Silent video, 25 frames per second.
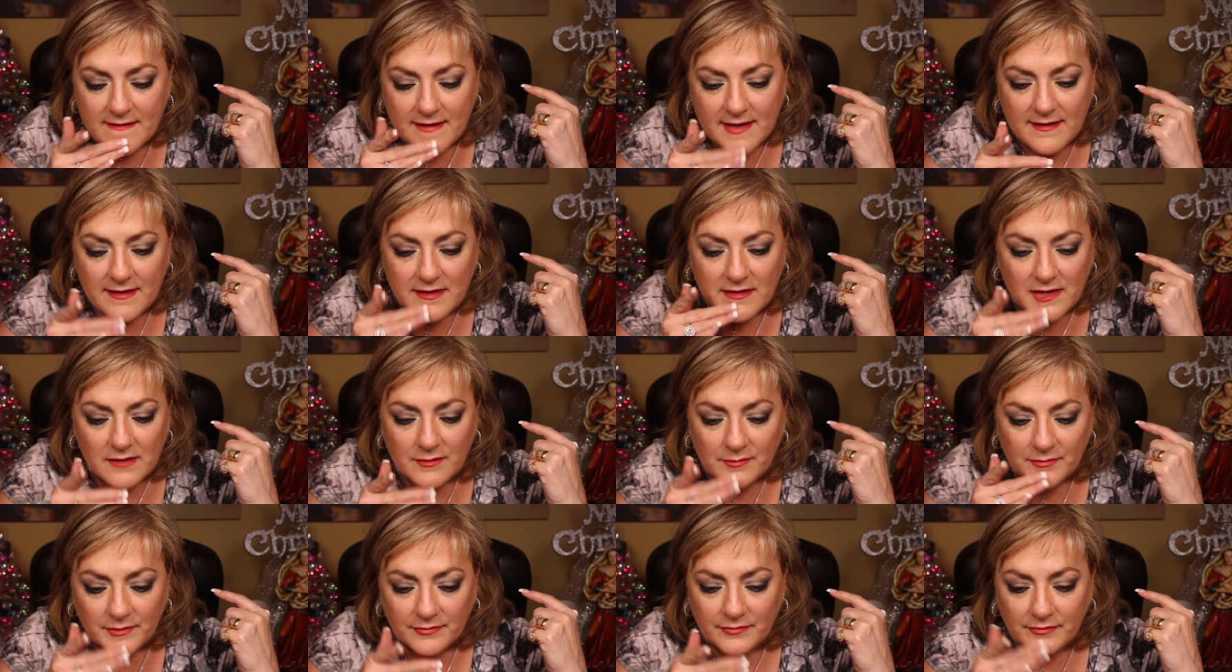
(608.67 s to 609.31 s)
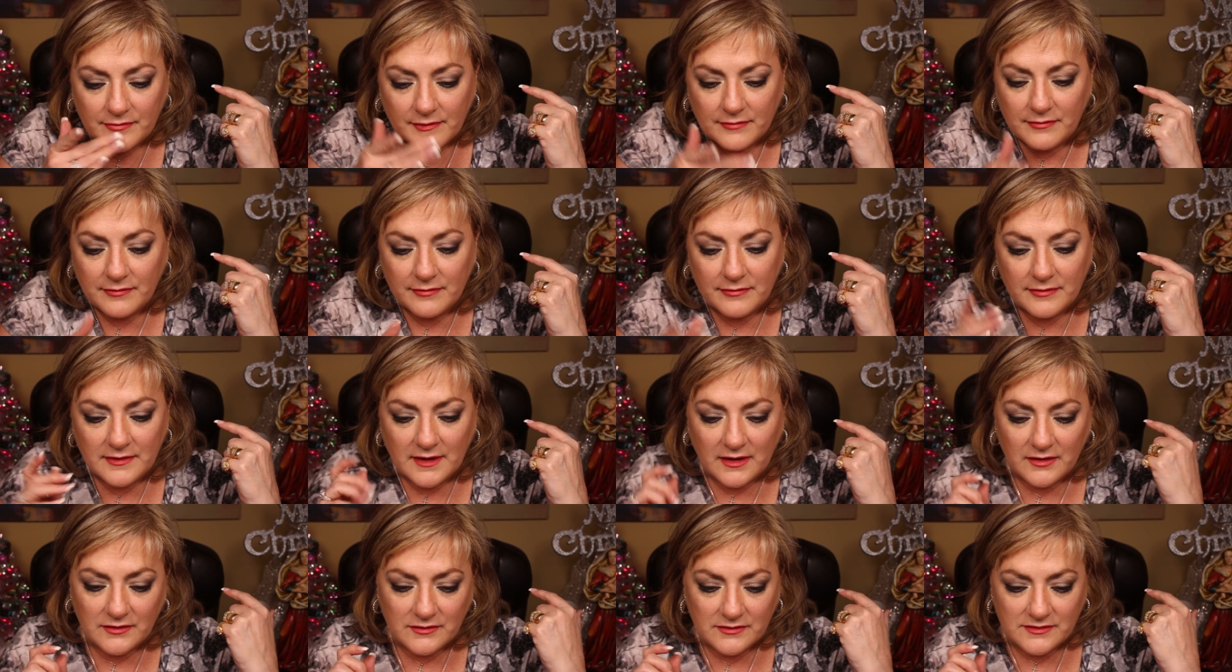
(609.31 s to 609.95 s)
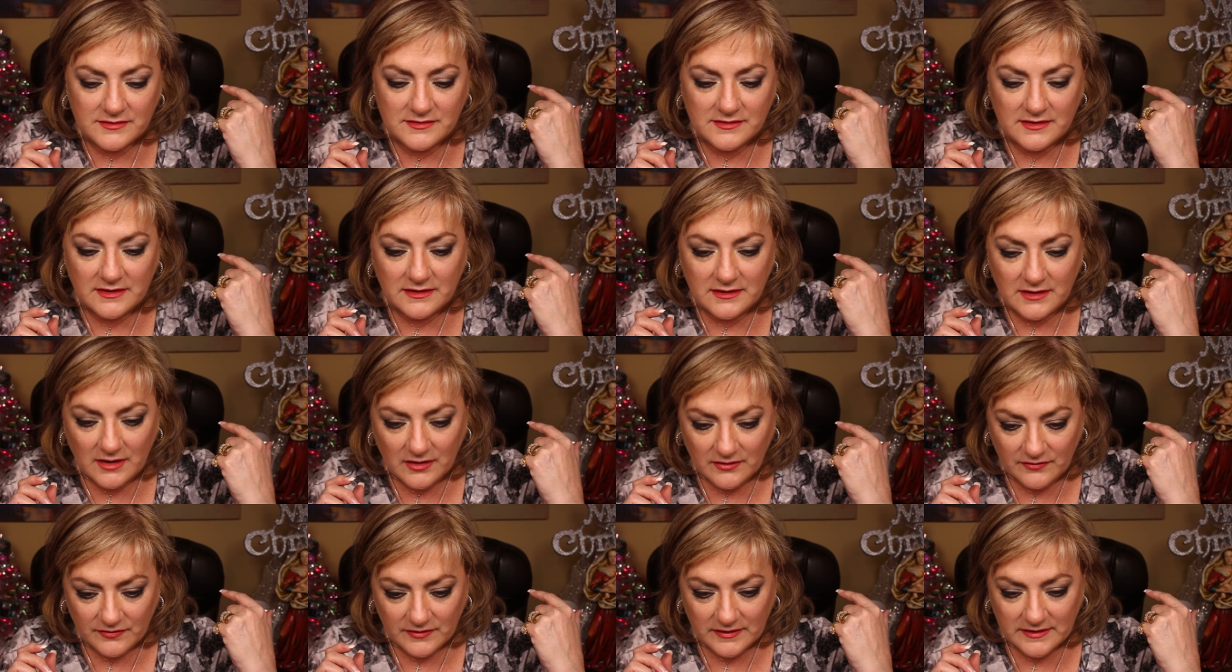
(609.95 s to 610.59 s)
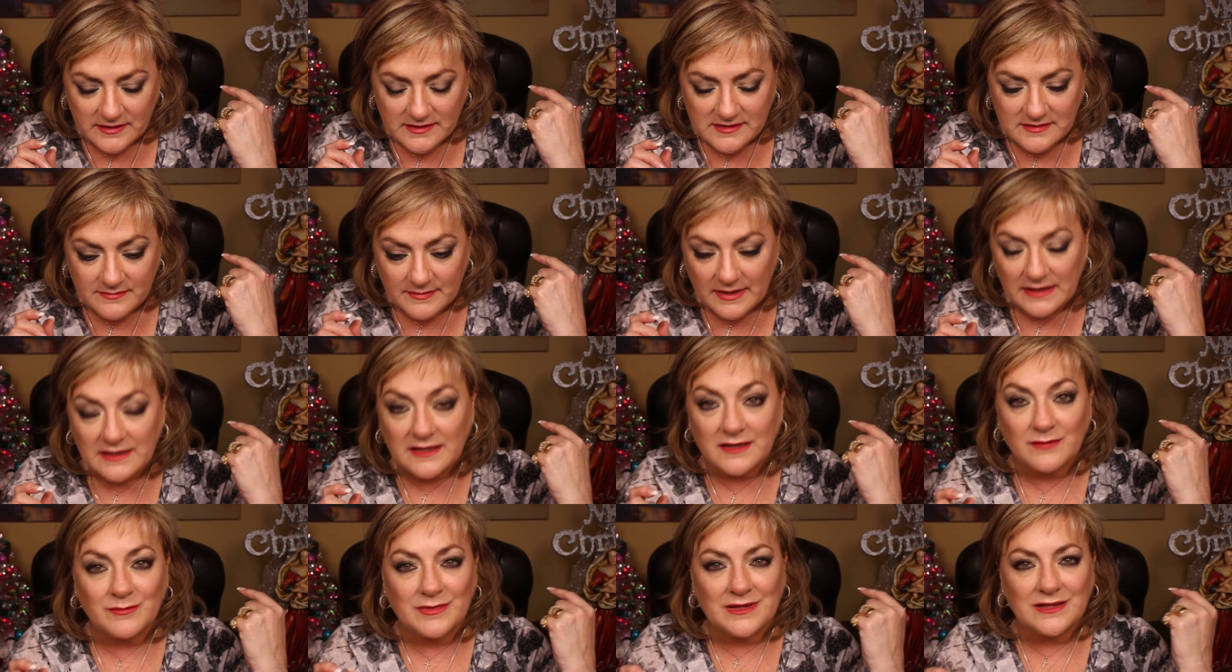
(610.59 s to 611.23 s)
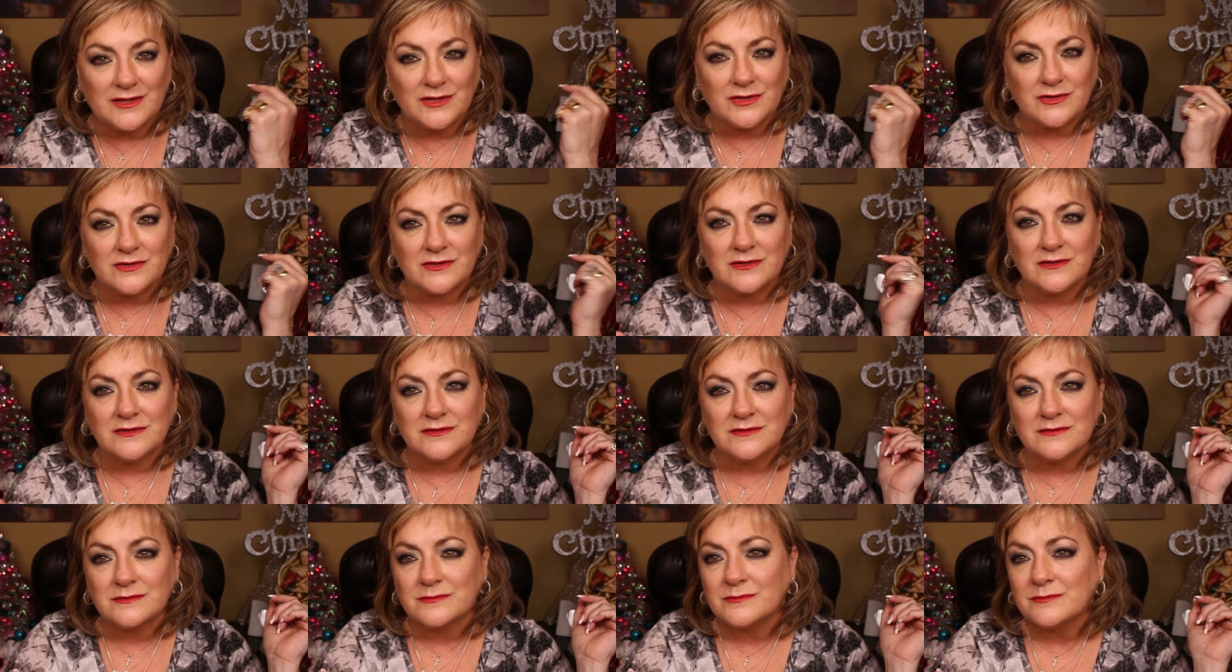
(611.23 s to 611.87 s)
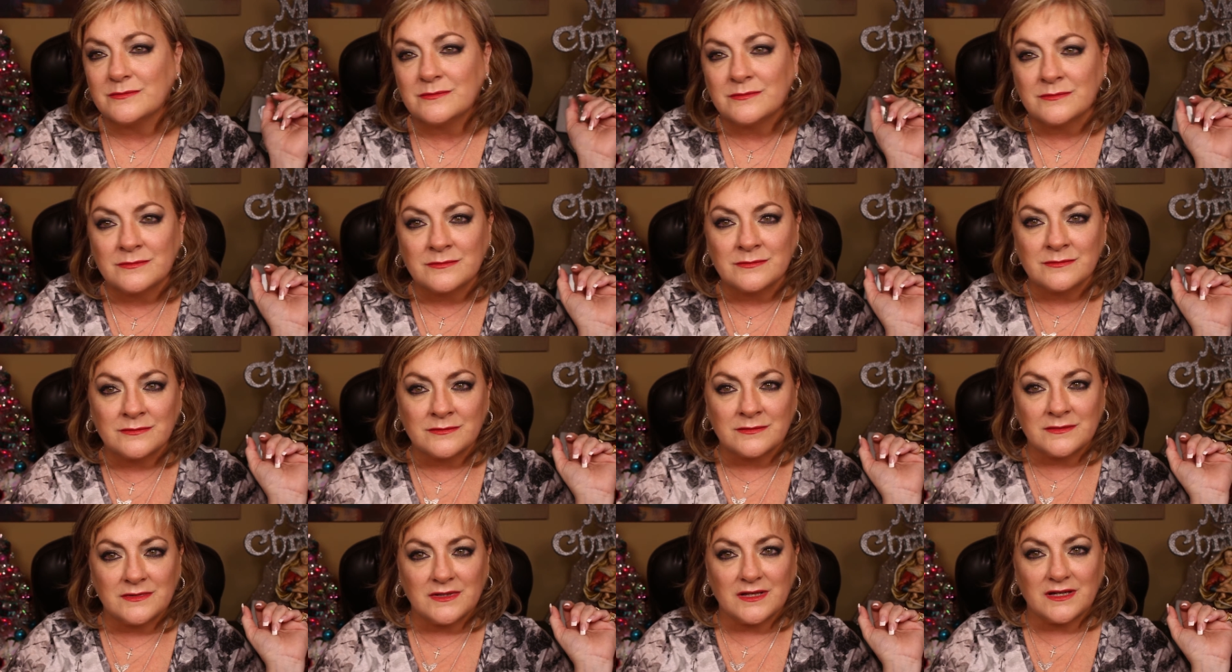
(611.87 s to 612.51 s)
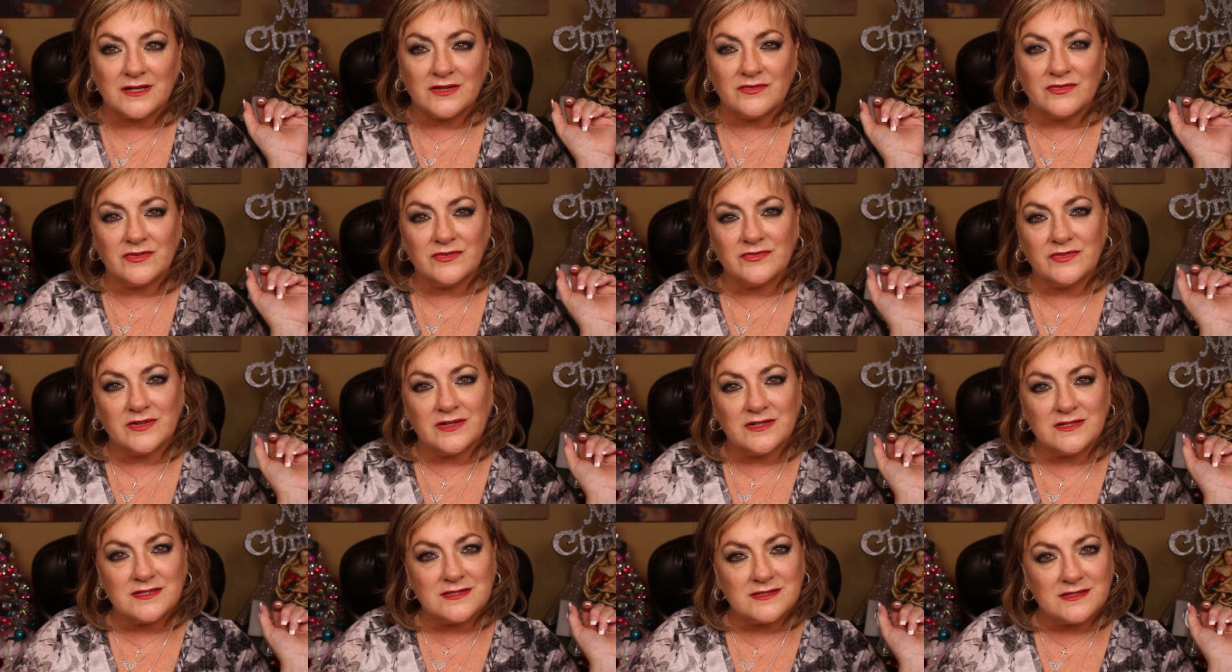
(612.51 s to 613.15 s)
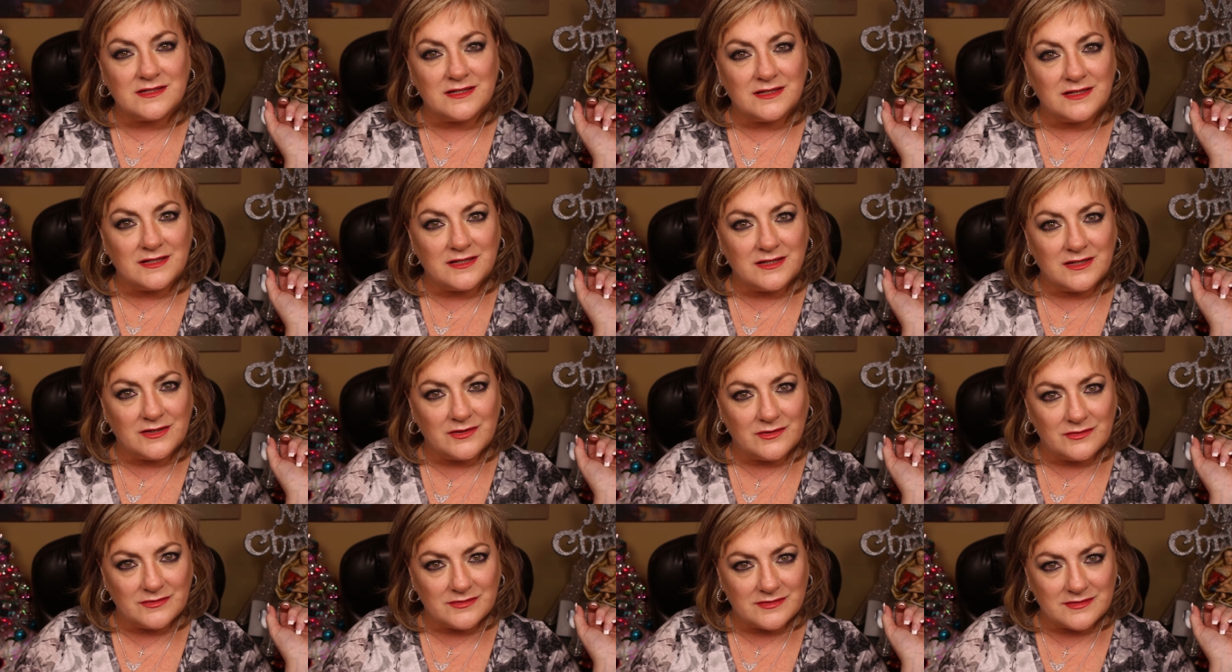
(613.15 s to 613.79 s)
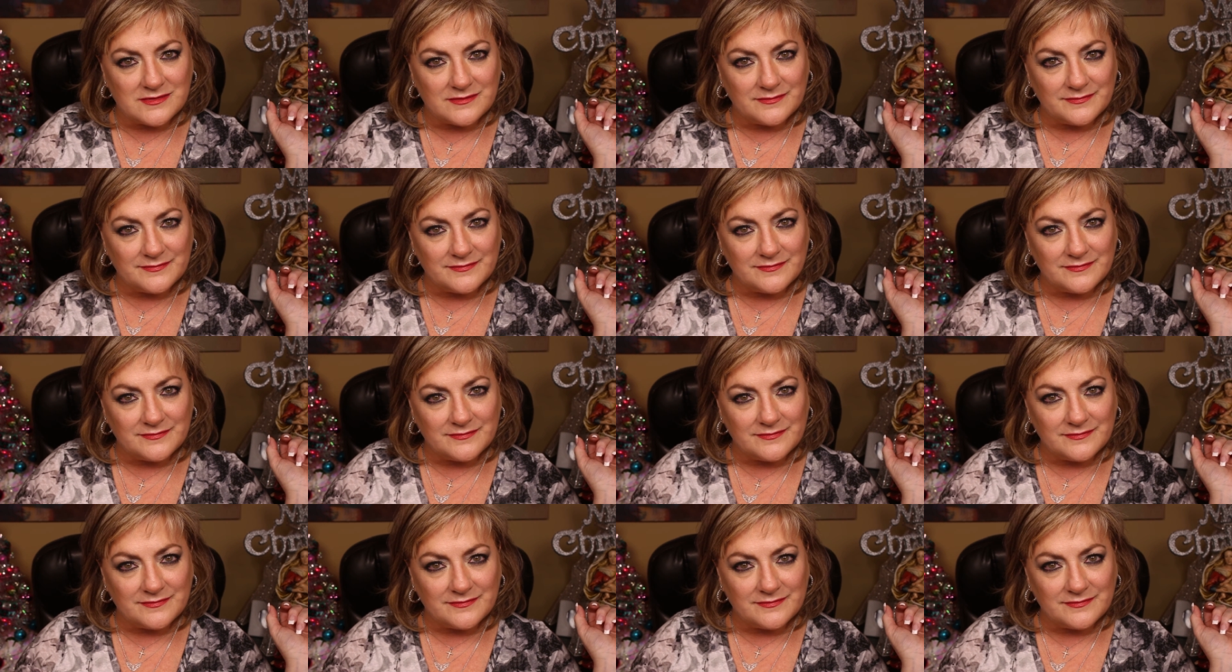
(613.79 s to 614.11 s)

um, nose, and hopefully it's making me look. Look, I have a very skinny nose.